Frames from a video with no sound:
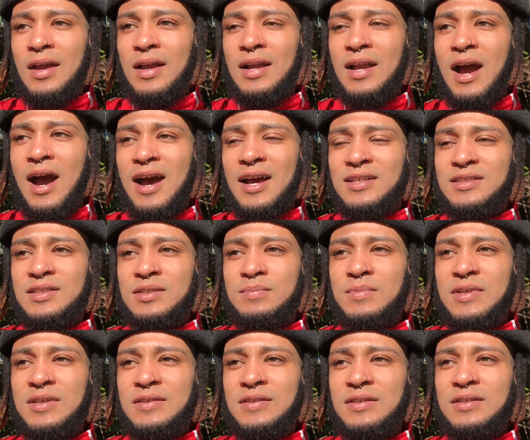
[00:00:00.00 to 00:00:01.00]
guys to
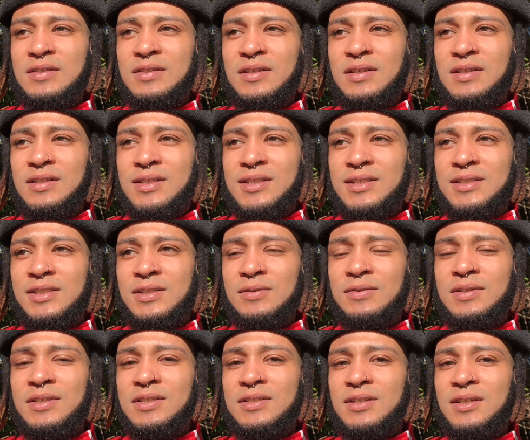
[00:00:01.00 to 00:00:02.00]
be
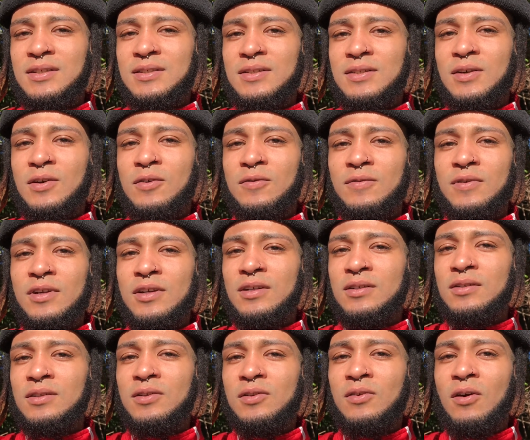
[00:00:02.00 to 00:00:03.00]
shooting each other
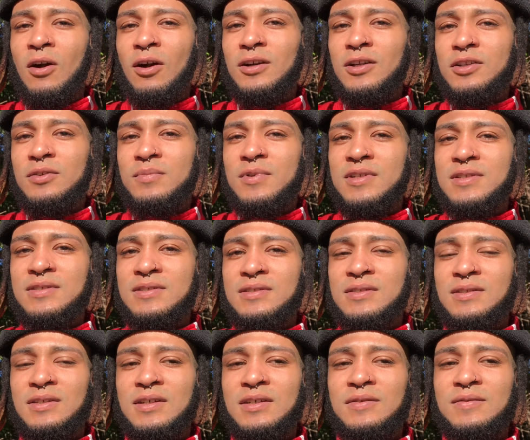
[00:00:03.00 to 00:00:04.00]
over little arguments and
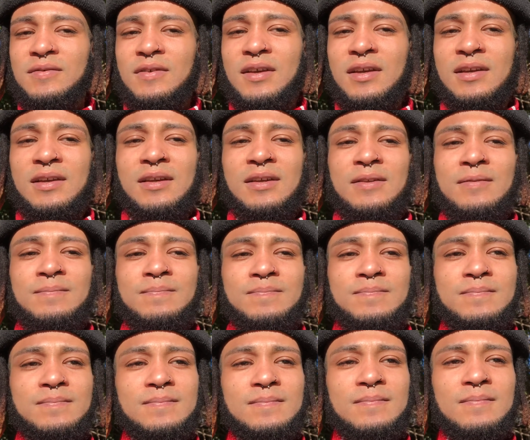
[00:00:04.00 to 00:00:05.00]
stuff. And
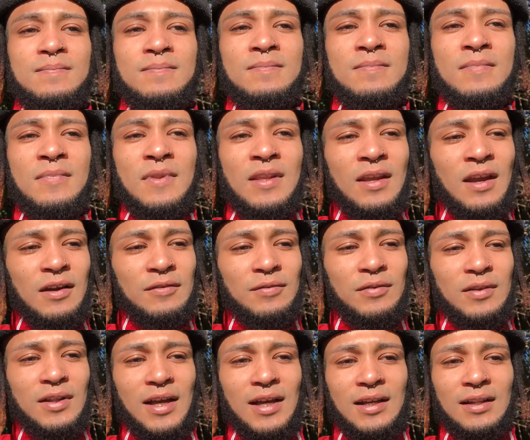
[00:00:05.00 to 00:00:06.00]
I
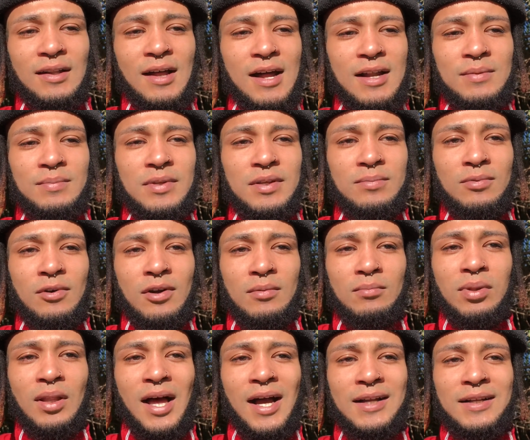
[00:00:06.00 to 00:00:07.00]
feel like a lot of people are
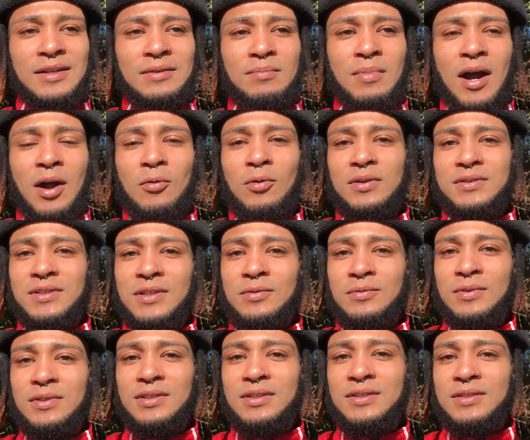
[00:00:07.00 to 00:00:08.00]
blinded by what they're
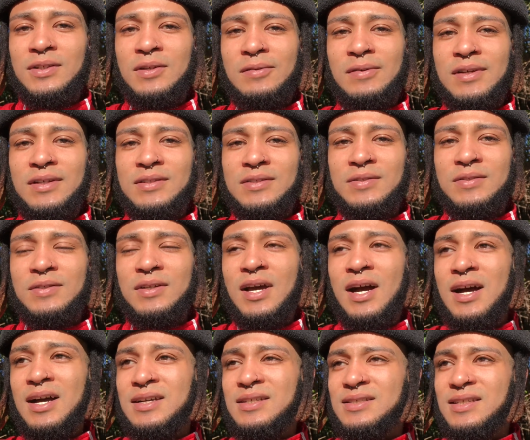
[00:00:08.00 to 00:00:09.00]
really doing to you
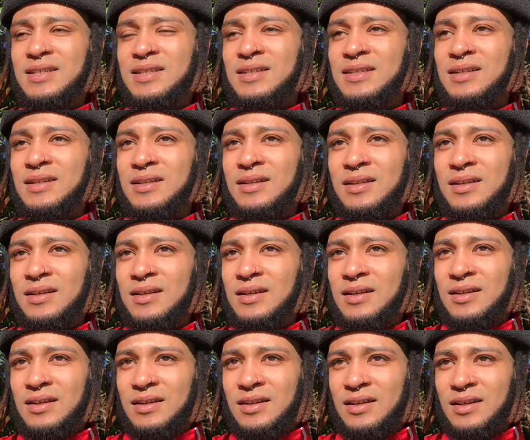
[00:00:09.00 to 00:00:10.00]
guys, and
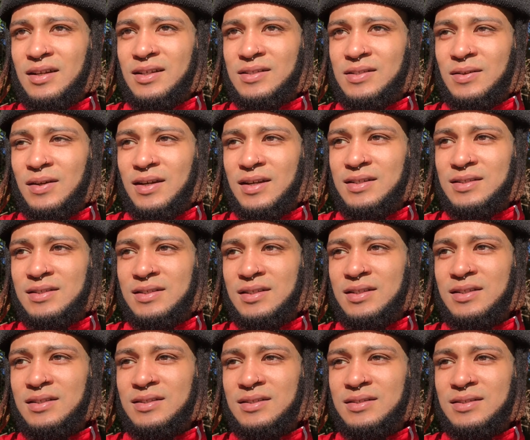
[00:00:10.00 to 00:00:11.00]
it's crazy
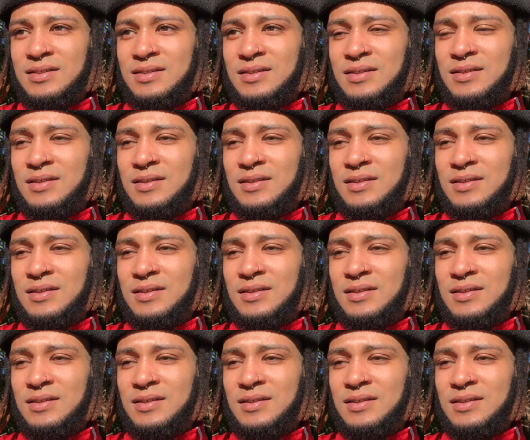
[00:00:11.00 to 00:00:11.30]
because